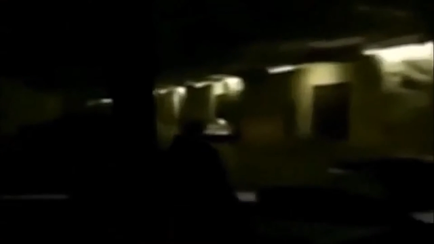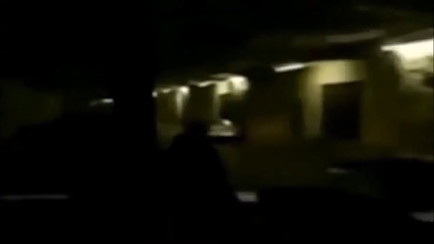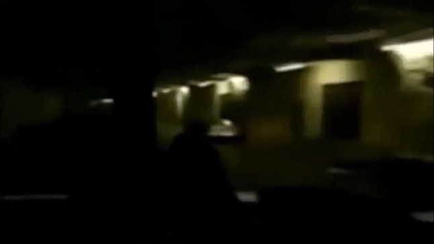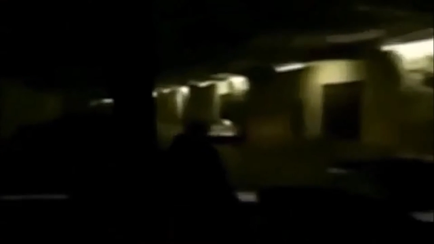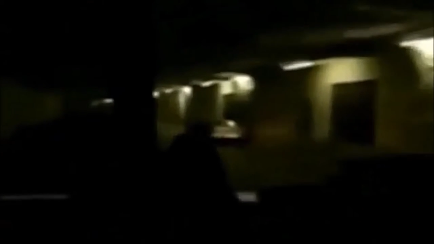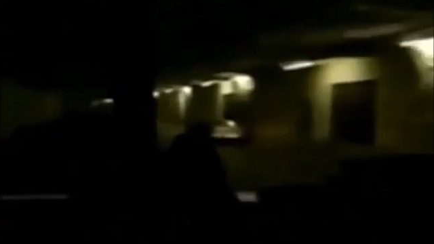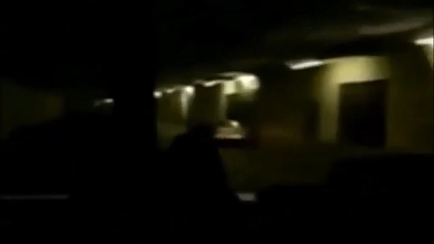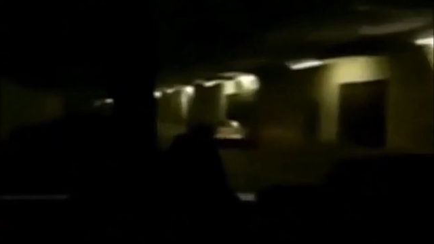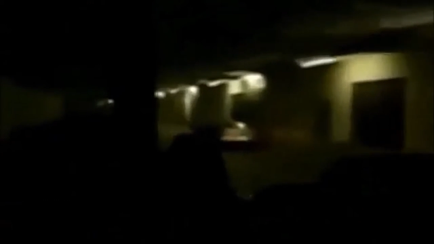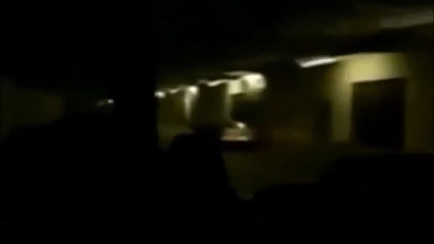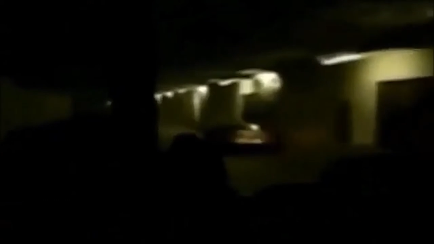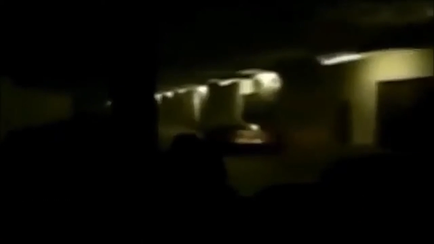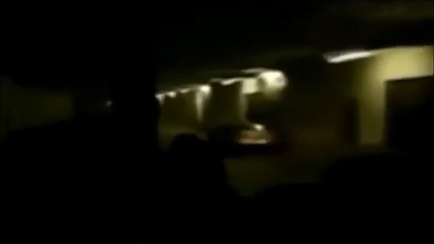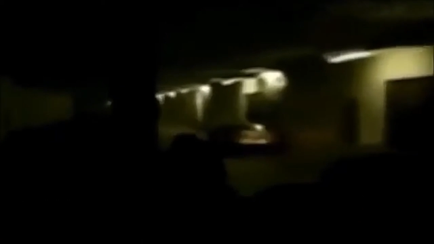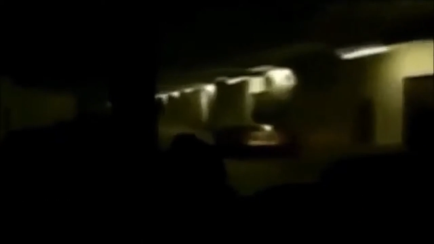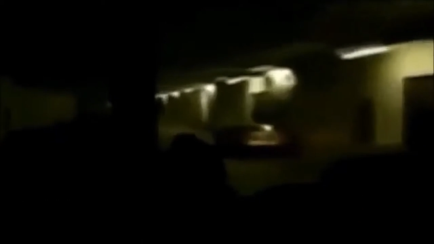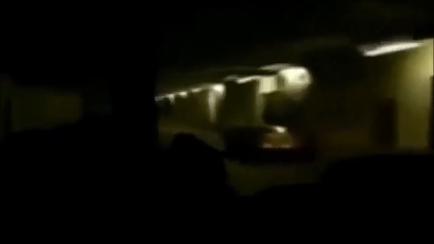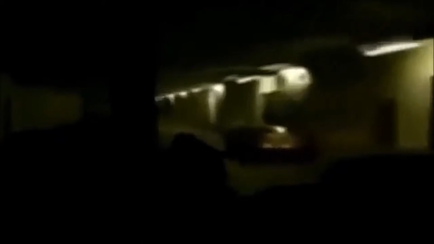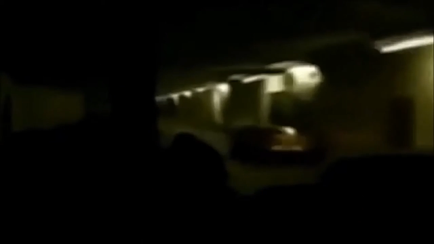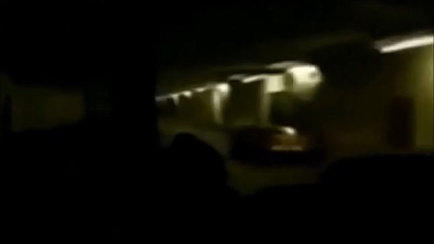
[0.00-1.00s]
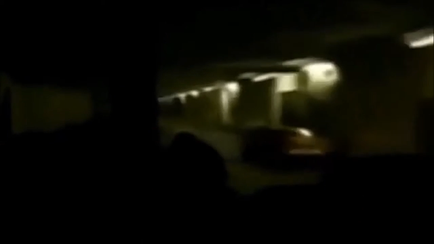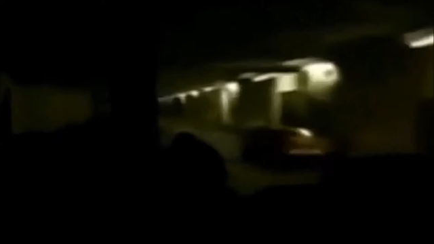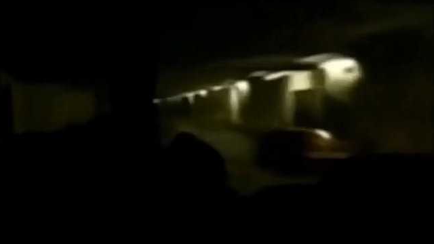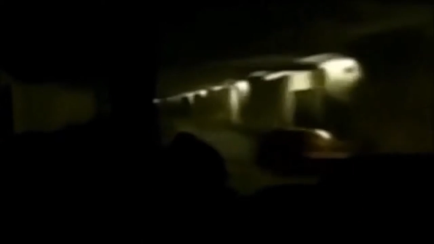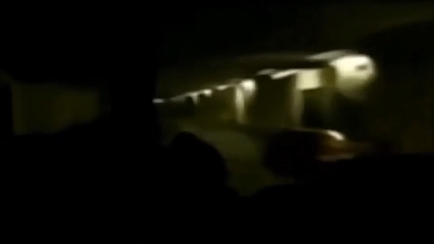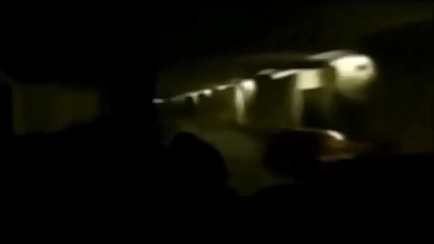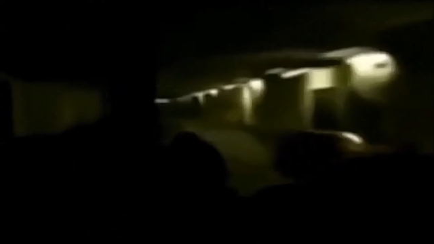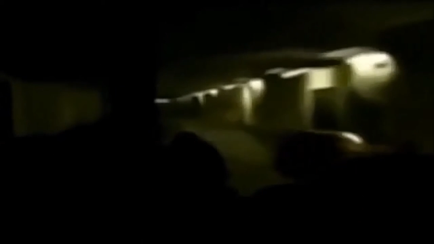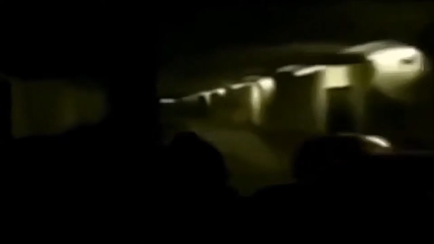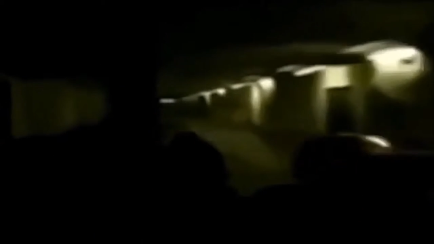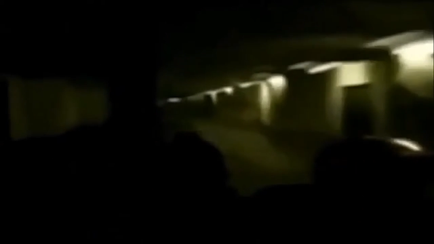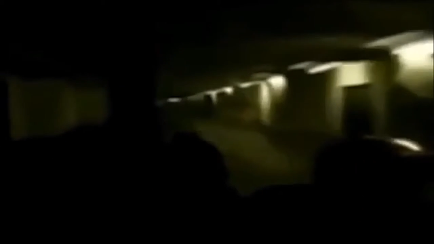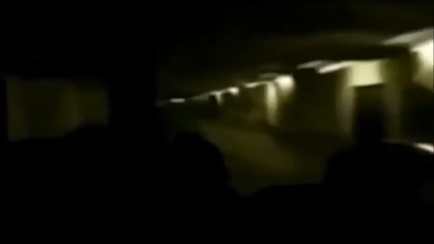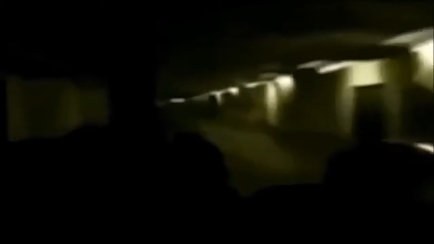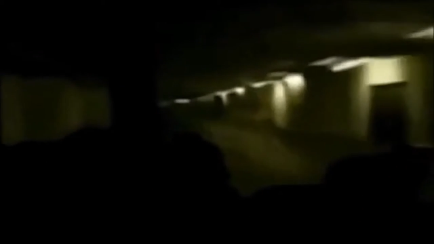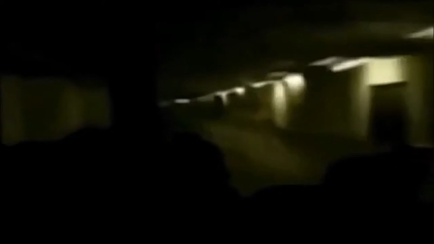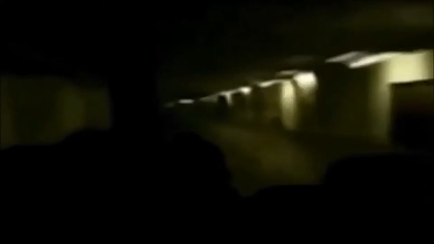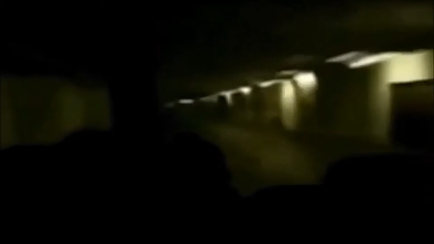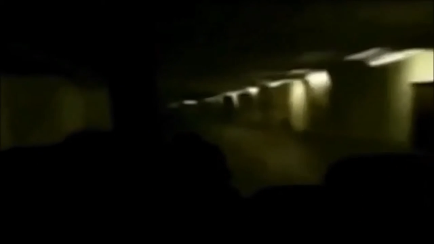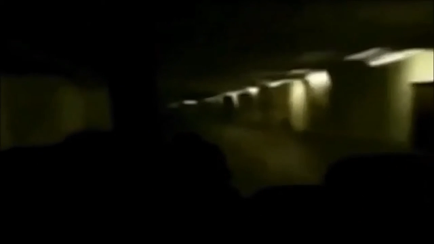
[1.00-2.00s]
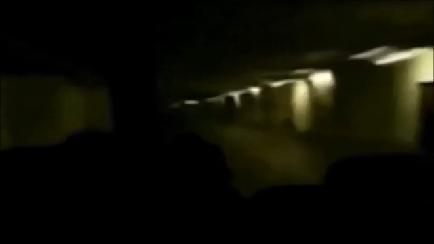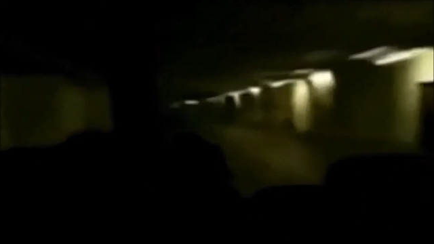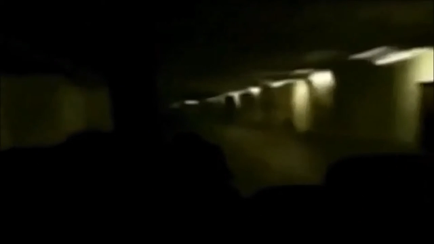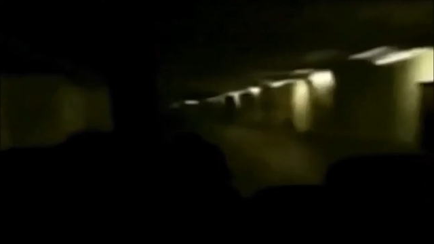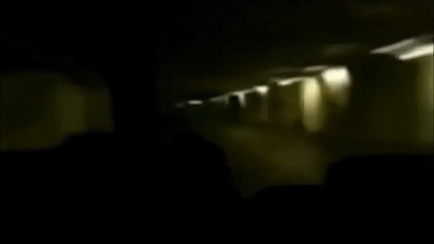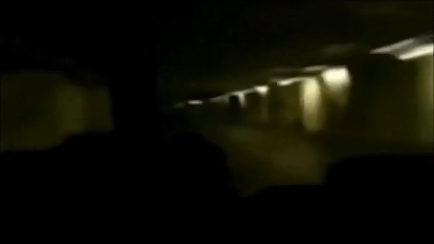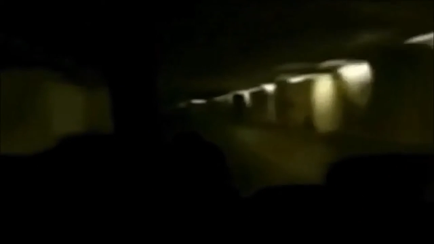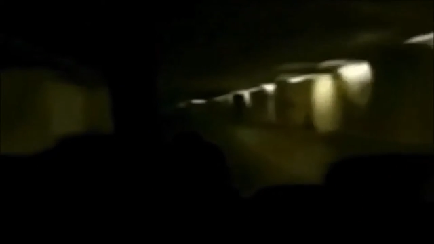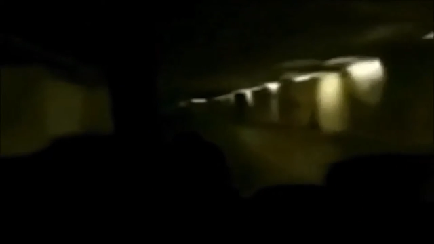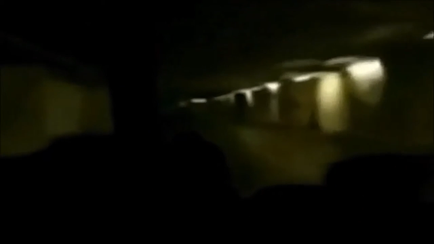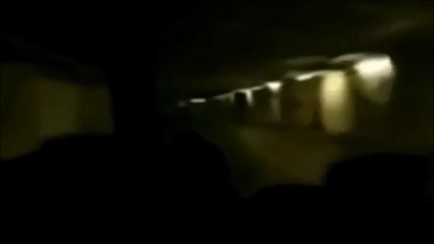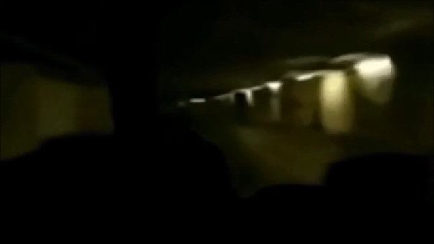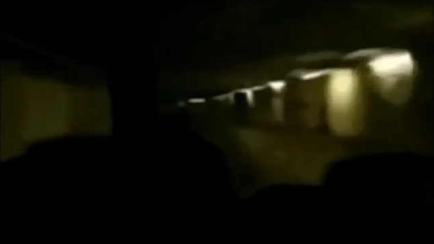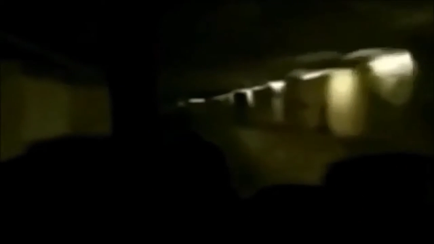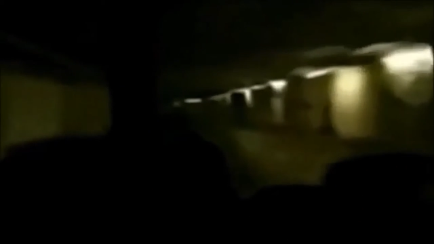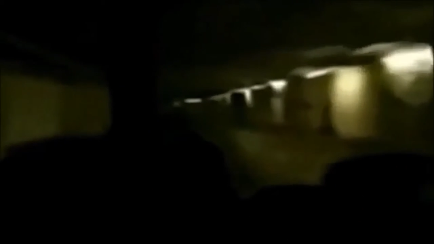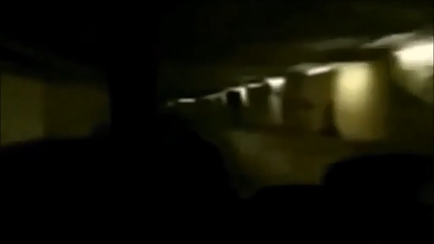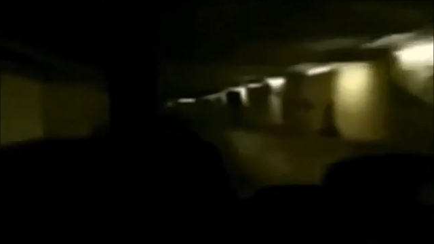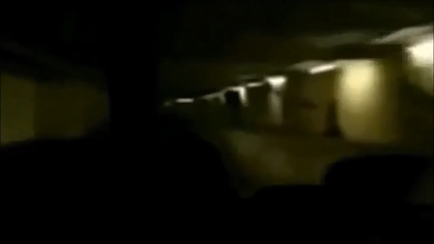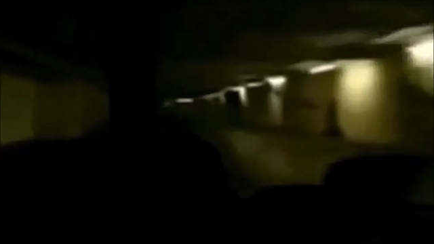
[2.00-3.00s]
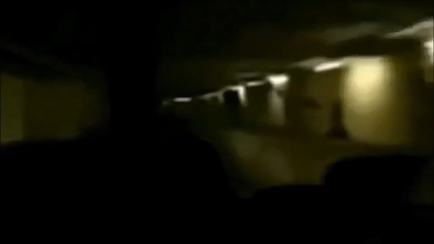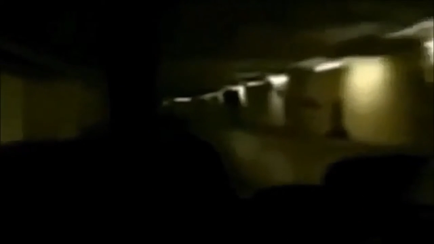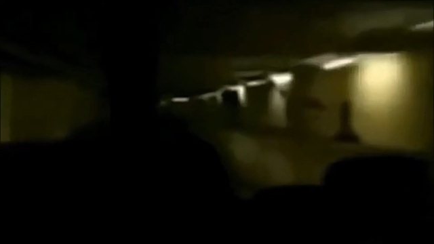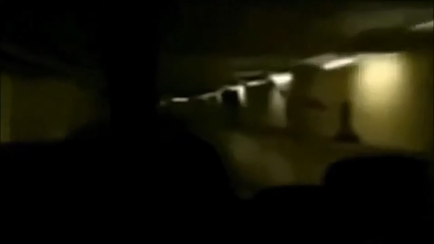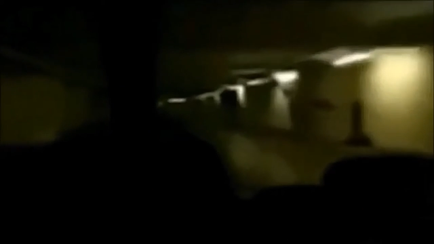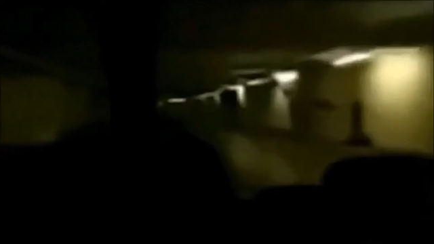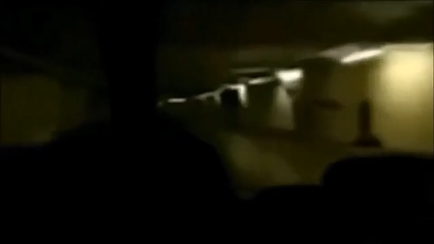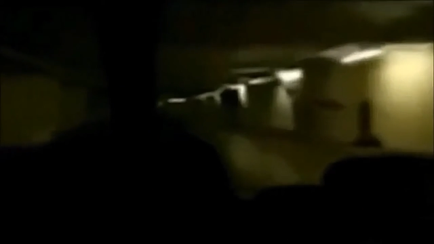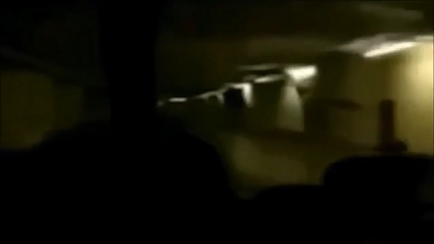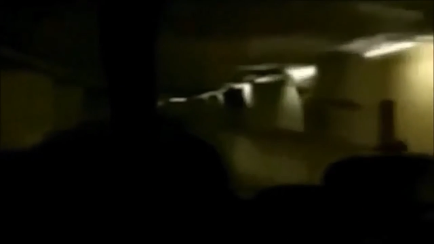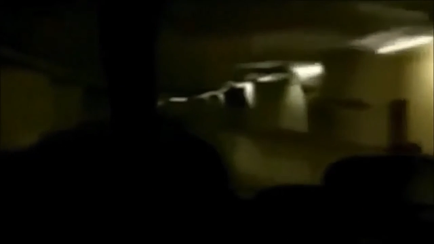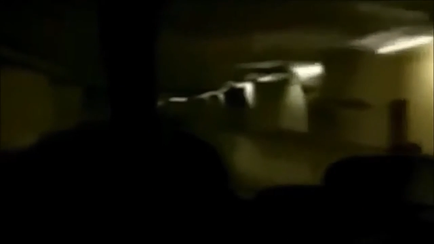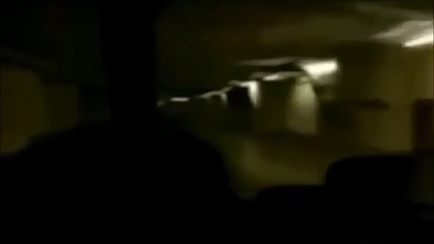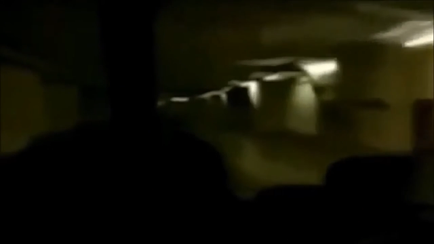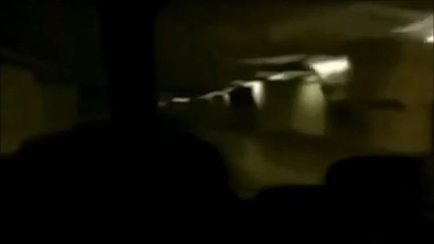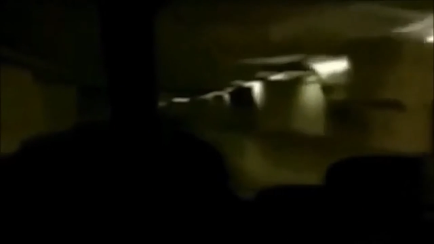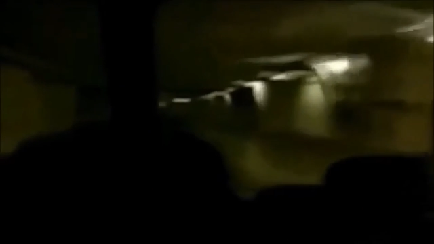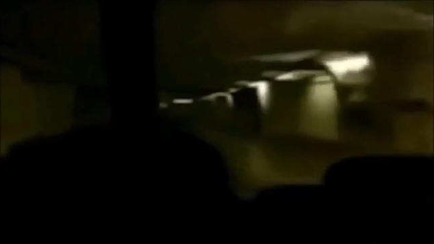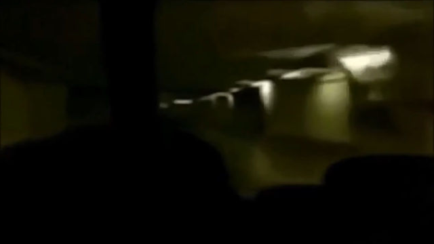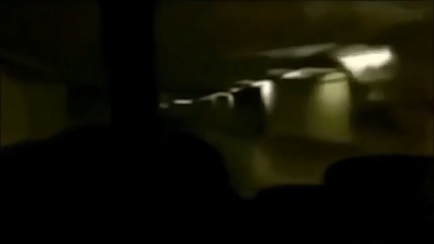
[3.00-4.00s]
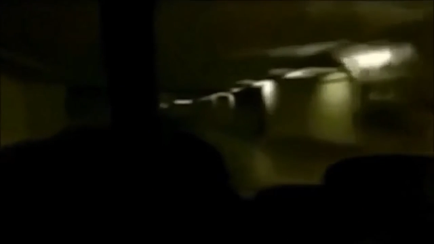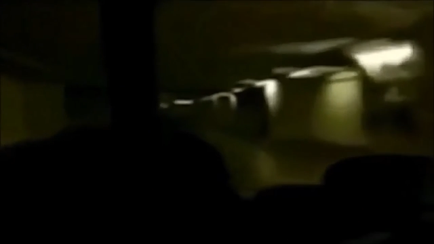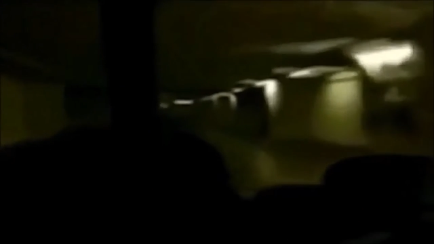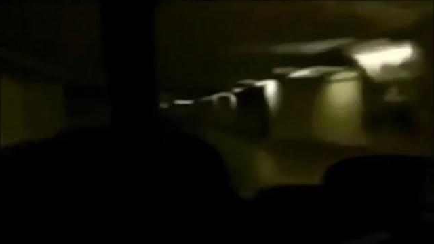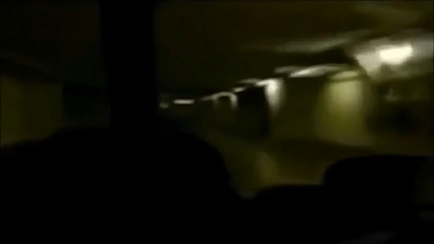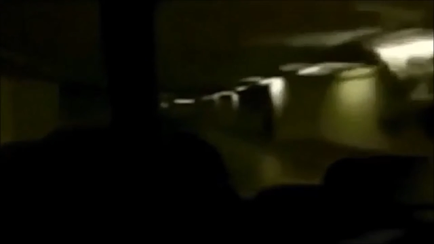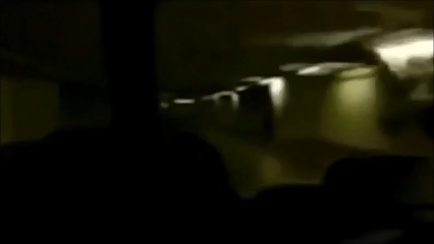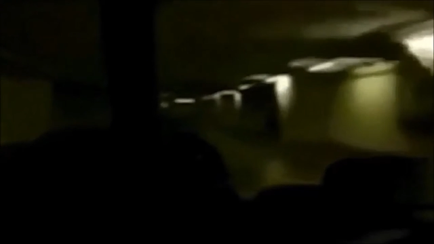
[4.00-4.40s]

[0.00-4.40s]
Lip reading: No face is visible, so there are no lips to read.